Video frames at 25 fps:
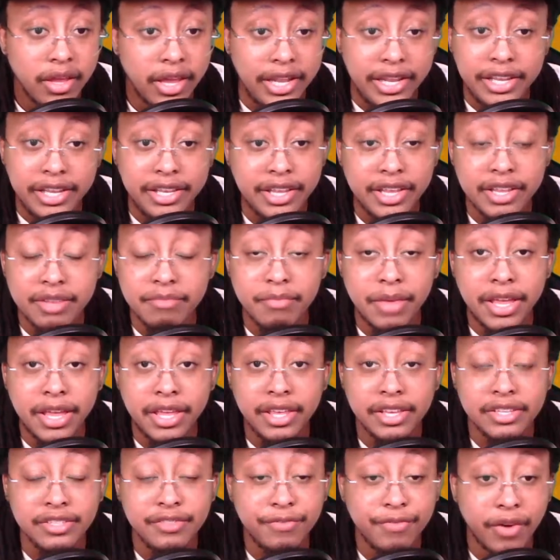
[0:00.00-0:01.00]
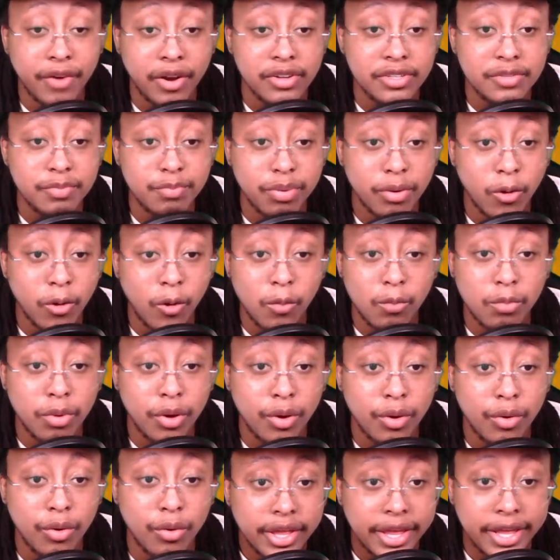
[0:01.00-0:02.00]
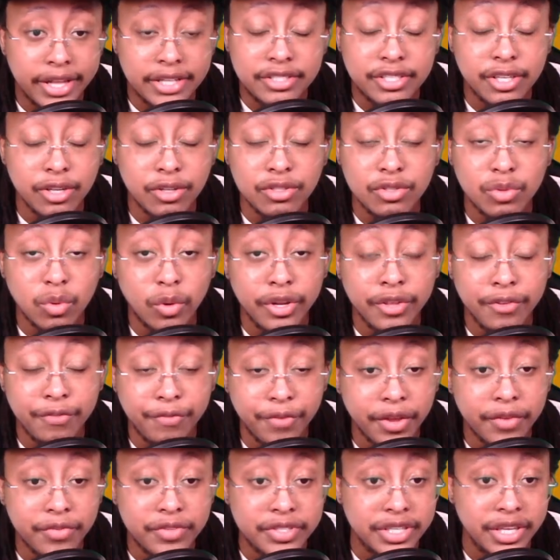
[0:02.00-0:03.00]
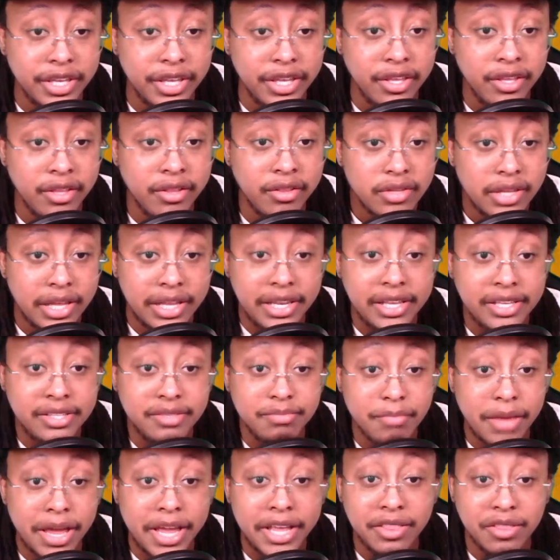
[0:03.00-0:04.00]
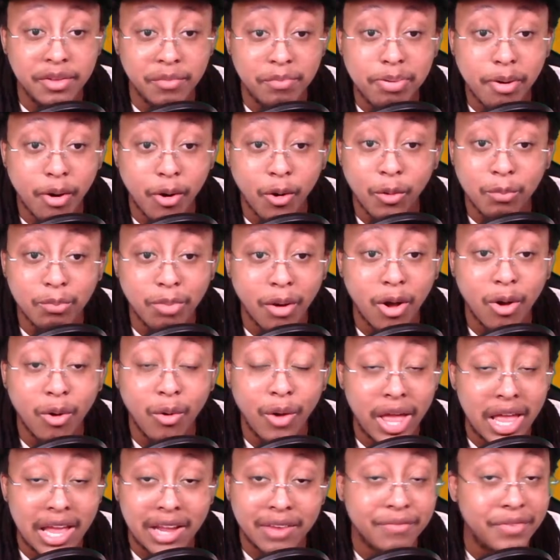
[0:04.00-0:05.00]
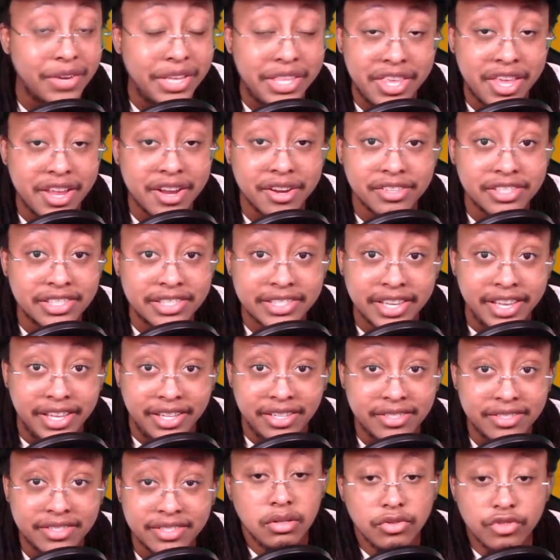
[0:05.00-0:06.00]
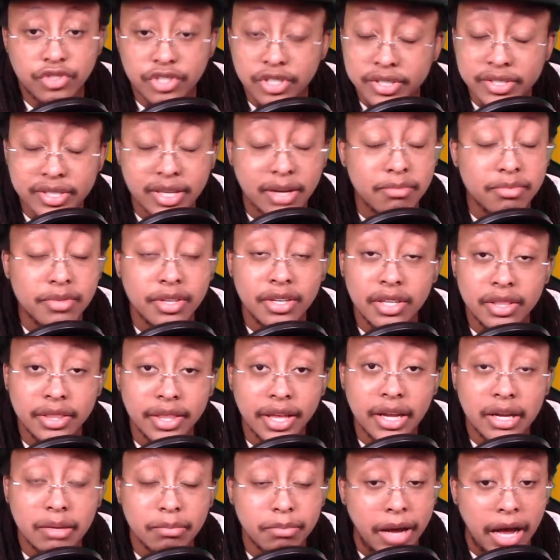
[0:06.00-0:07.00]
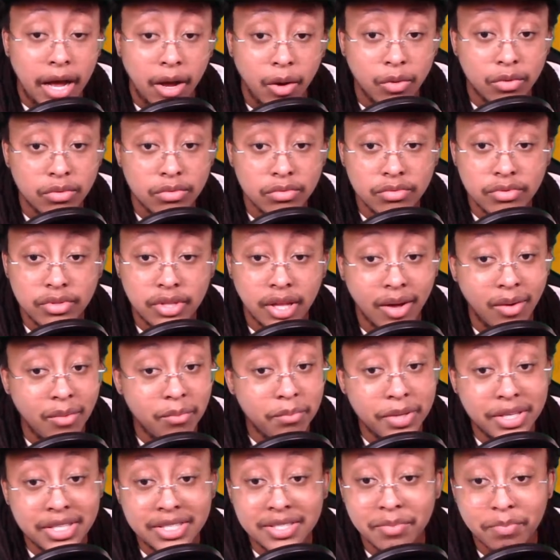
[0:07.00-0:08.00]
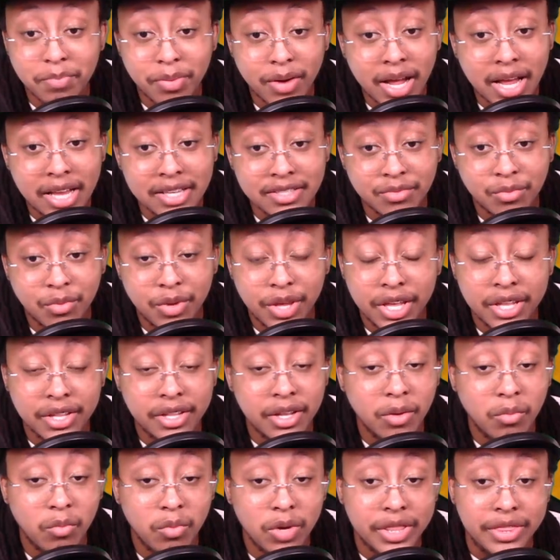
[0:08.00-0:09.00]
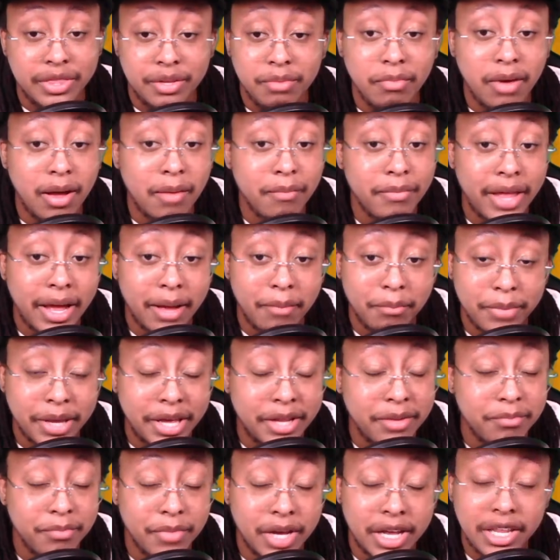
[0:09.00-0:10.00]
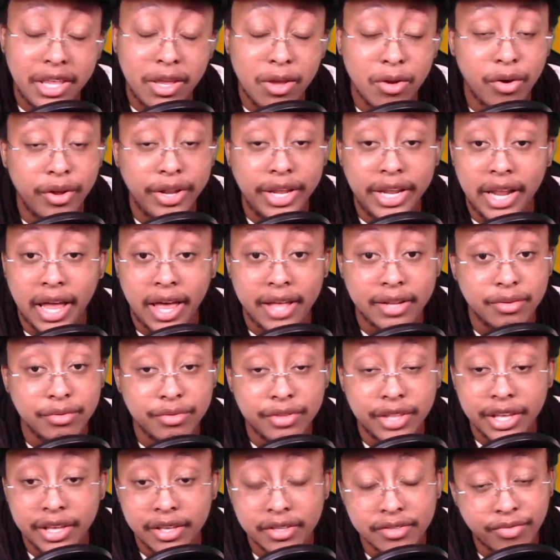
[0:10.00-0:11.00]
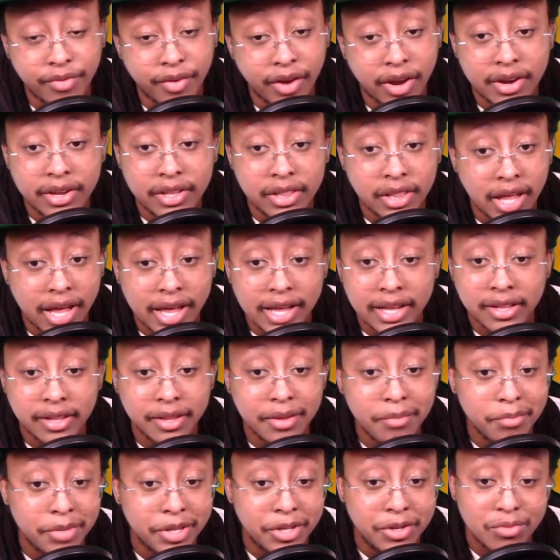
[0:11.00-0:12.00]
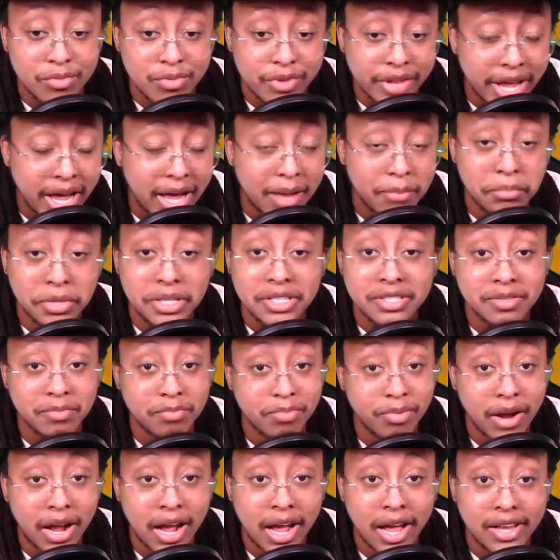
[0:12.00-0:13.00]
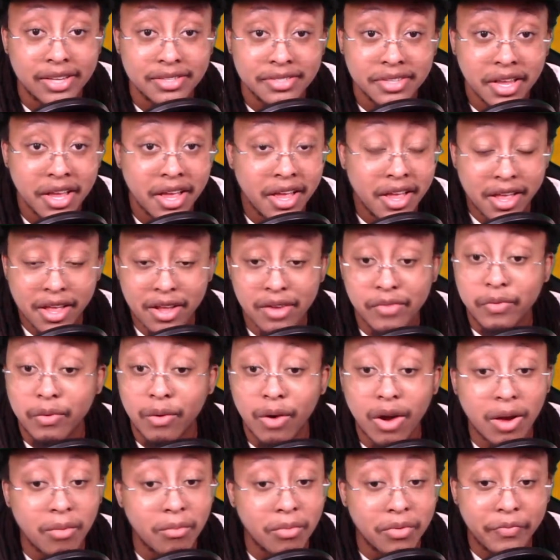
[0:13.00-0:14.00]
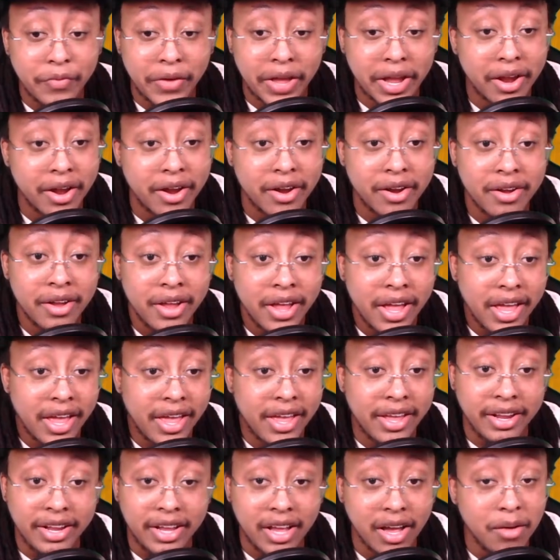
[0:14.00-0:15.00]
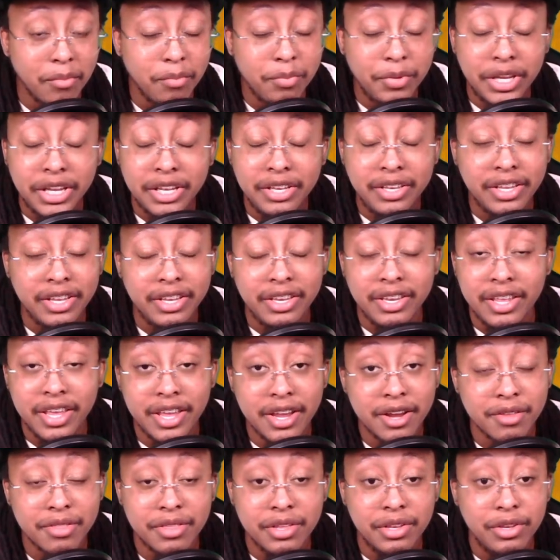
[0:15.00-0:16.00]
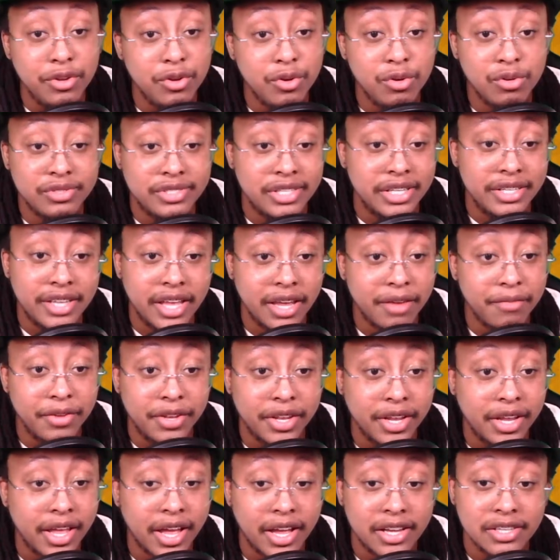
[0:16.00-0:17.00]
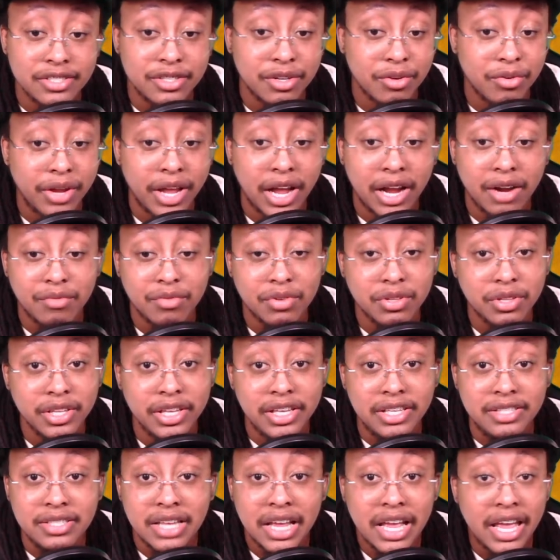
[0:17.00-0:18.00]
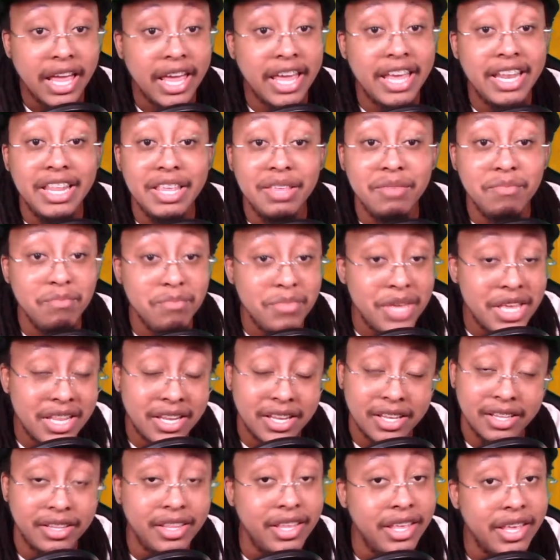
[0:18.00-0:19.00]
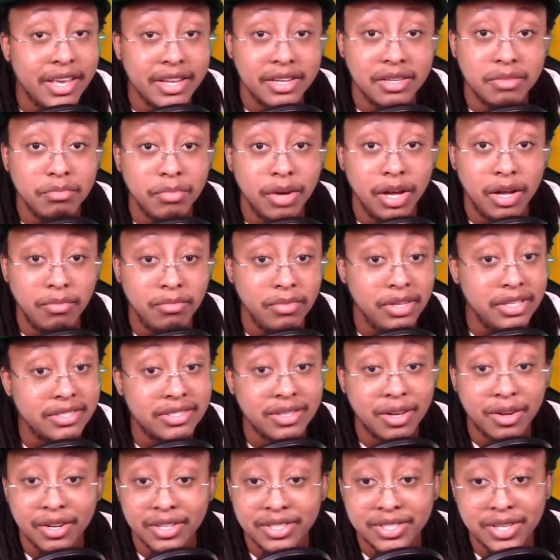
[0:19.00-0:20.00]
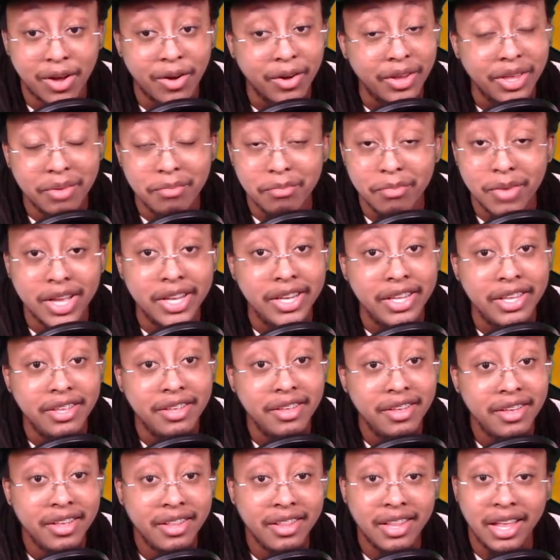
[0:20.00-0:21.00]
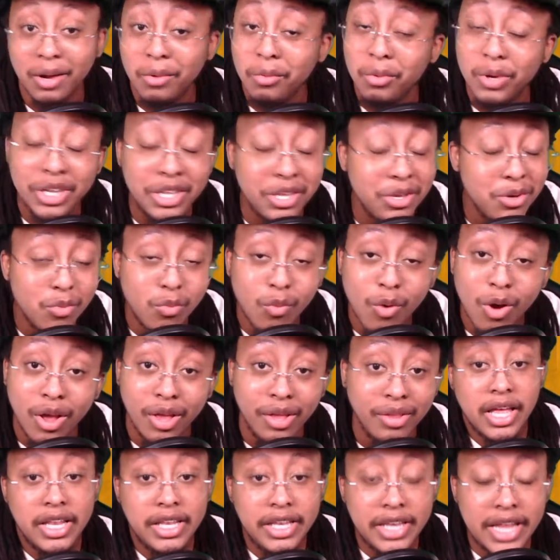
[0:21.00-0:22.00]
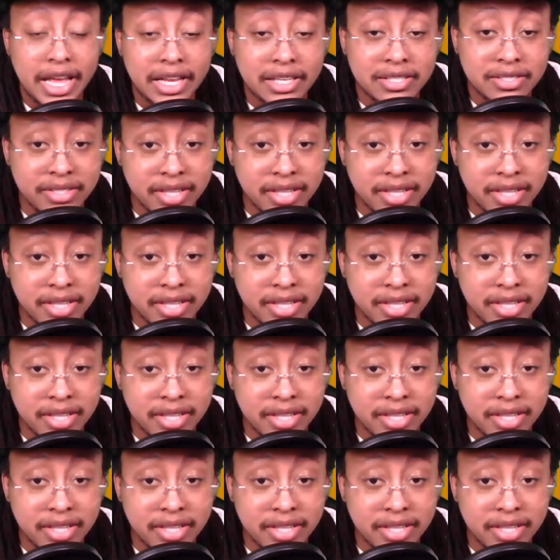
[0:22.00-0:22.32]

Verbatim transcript: and he didn't make his first Pro Bowl until 2015, and he's made the Pro Bowl every year since. Just something to think about. Don't be surprised we end up with him. I'm not betting money on it. I don't think it's very likely, but do not be surprised if Ron Rivera and company didn't hear the news that David DeCastro got released and immediately hit him up and started talking money. Like, what do you want? Next